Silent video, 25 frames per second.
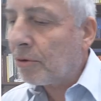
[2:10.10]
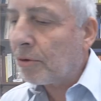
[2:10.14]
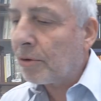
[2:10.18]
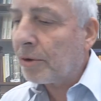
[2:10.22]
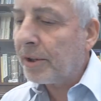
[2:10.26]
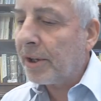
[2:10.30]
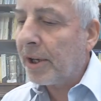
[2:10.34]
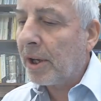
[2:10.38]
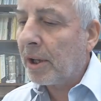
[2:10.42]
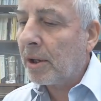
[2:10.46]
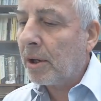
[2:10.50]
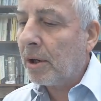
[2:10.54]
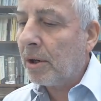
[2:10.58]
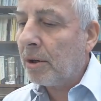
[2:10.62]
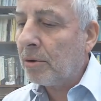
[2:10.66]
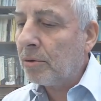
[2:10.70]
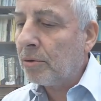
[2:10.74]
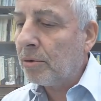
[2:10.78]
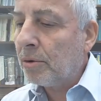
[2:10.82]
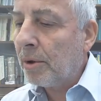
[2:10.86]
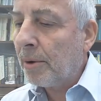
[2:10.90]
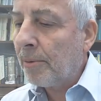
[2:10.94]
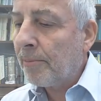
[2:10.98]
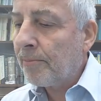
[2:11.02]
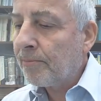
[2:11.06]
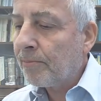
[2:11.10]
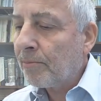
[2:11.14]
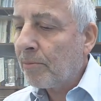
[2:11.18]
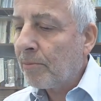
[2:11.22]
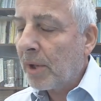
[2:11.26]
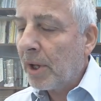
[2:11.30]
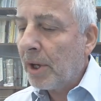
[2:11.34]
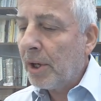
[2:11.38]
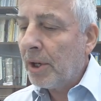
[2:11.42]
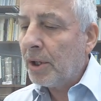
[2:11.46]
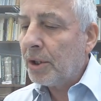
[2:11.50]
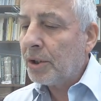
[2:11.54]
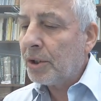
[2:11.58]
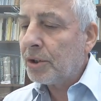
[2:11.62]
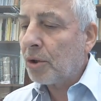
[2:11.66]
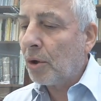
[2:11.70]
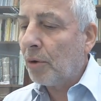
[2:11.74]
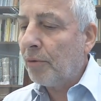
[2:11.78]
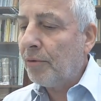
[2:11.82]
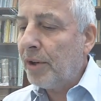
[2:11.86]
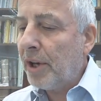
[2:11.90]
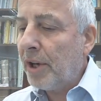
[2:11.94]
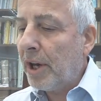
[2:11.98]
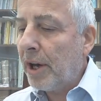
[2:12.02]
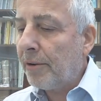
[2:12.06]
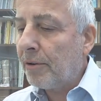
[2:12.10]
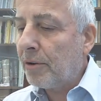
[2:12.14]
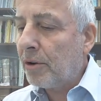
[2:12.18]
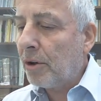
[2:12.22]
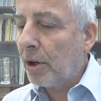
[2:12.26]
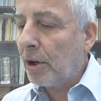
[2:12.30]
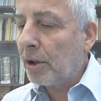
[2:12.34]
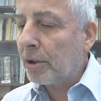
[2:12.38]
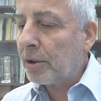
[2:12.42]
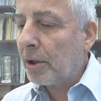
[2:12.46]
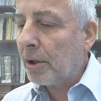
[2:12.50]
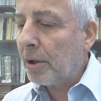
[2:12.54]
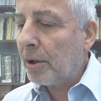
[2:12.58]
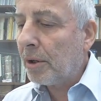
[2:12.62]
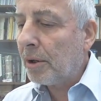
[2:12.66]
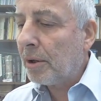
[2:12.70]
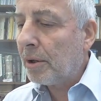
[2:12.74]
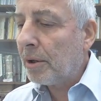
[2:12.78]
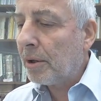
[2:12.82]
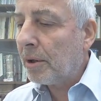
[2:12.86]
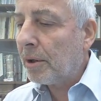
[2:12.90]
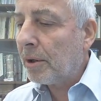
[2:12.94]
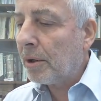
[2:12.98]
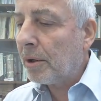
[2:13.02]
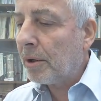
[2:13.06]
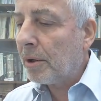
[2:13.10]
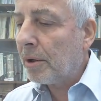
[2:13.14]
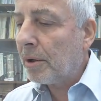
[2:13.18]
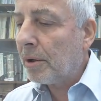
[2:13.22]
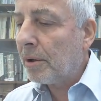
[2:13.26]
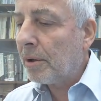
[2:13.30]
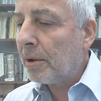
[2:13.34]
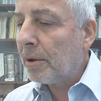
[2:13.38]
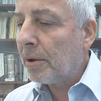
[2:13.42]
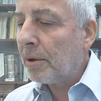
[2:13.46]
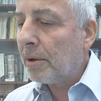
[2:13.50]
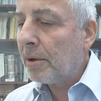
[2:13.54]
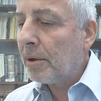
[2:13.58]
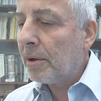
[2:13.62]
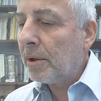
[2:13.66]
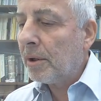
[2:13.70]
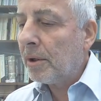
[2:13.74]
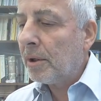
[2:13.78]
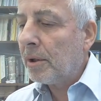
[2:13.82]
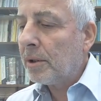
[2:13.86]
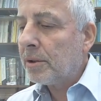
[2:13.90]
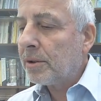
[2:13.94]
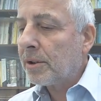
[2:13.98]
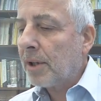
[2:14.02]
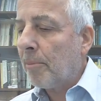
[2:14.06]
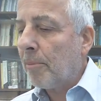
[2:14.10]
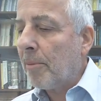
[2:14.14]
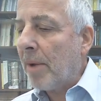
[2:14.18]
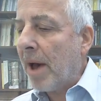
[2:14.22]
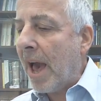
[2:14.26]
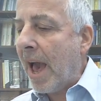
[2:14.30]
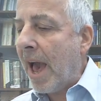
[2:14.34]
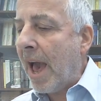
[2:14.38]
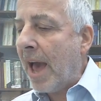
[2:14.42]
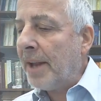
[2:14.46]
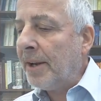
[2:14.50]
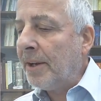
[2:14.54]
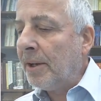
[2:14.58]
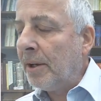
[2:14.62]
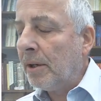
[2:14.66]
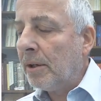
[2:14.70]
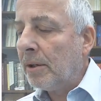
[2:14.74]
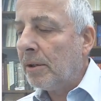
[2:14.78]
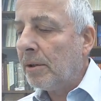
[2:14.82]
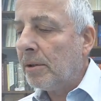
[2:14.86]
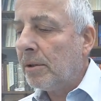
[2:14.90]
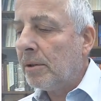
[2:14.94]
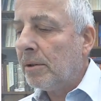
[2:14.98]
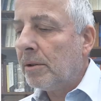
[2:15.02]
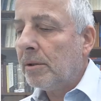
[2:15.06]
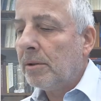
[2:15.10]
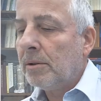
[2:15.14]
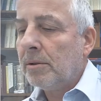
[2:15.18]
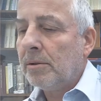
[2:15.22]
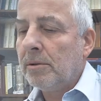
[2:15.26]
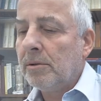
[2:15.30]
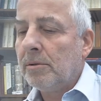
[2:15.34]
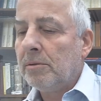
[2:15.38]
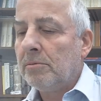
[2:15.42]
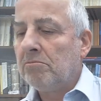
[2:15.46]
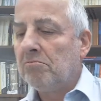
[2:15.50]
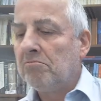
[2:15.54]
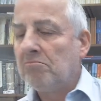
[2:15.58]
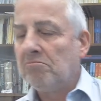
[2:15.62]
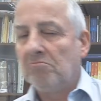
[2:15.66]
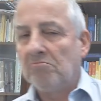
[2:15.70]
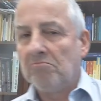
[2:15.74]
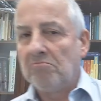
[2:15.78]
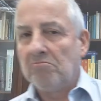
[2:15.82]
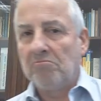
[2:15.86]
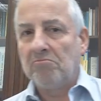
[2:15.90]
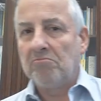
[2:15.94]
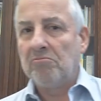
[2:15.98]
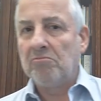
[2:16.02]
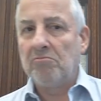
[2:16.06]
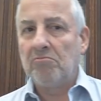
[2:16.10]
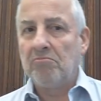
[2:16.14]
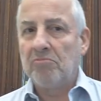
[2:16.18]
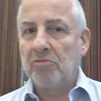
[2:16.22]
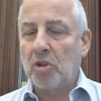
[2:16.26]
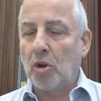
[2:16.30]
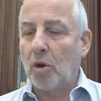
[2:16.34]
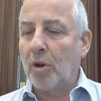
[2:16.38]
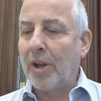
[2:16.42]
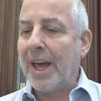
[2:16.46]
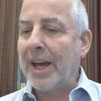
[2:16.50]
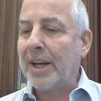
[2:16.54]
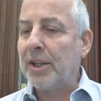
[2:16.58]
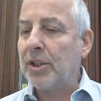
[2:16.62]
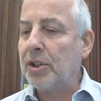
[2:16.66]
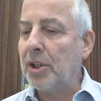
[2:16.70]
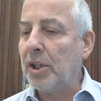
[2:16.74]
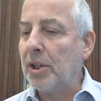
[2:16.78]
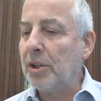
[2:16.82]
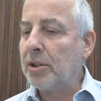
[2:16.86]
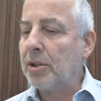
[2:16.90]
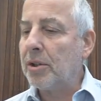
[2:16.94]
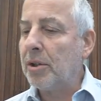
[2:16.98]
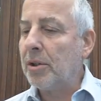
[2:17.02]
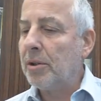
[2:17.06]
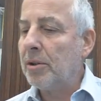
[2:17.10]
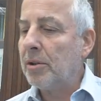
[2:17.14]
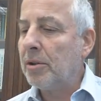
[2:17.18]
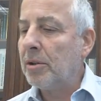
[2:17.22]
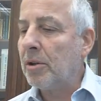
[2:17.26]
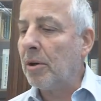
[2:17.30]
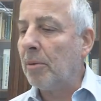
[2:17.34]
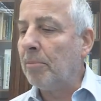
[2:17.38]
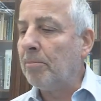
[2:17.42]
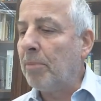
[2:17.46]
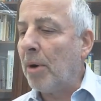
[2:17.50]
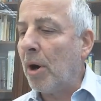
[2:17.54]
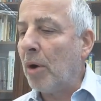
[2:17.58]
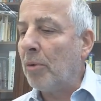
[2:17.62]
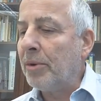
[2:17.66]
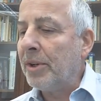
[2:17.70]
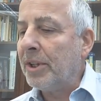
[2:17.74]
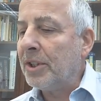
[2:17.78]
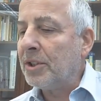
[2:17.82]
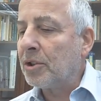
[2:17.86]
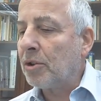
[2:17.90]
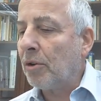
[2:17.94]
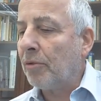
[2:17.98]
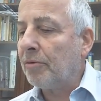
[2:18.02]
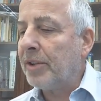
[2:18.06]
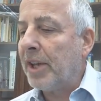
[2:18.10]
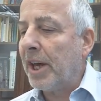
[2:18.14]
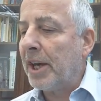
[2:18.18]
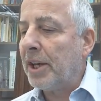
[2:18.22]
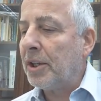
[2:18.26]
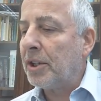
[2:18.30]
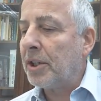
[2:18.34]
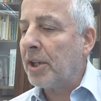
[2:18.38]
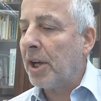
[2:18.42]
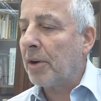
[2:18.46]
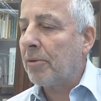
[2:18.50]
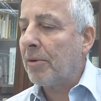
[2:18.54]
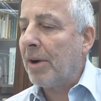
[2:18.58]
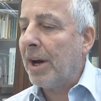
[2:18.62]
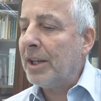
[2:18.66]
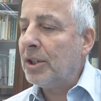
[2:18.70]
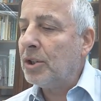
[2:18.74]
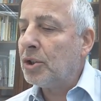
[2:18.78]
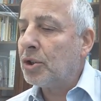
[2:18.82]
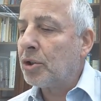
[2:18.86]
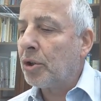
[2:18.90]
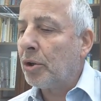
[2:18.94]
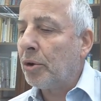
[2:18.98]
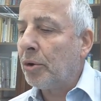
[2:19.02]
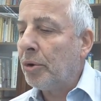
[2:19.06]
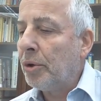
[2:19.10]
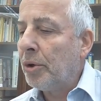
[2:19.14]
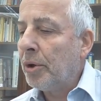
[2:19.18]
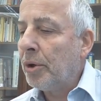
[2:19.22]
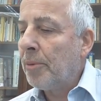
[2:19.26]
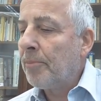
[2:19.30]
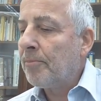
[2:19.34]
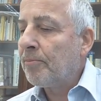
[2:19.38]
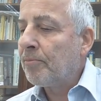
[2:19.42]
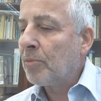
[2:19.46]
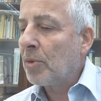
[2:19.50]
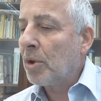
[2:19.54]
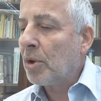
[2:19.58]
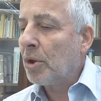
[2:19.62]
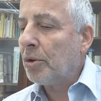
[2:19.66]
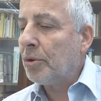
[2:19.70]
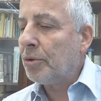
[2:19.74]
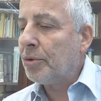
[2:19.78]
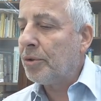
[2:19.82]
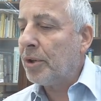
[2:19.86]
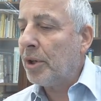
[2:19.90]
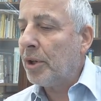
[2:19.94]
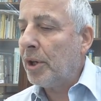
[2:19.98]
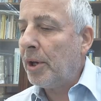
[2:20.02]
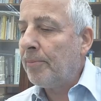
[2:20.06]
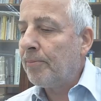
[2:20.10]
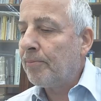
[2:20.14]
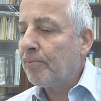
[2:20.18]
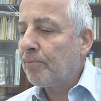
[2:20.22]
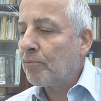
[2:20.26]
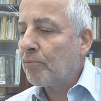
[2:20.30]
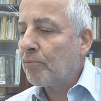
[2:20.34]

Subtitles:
yellow. So we have got some n collected components of data, right? So you see